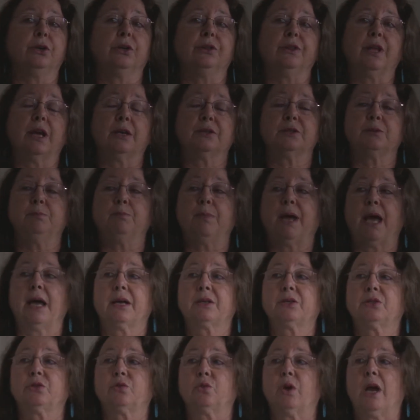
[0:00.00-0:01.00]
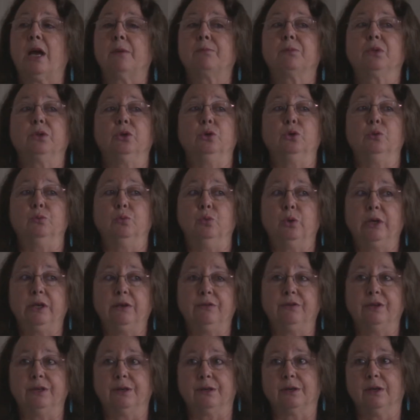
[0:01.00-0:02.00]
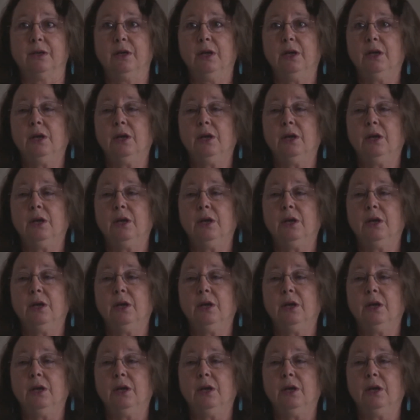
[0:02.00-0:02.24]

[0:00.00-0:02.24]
and that's backstrap loom weaving,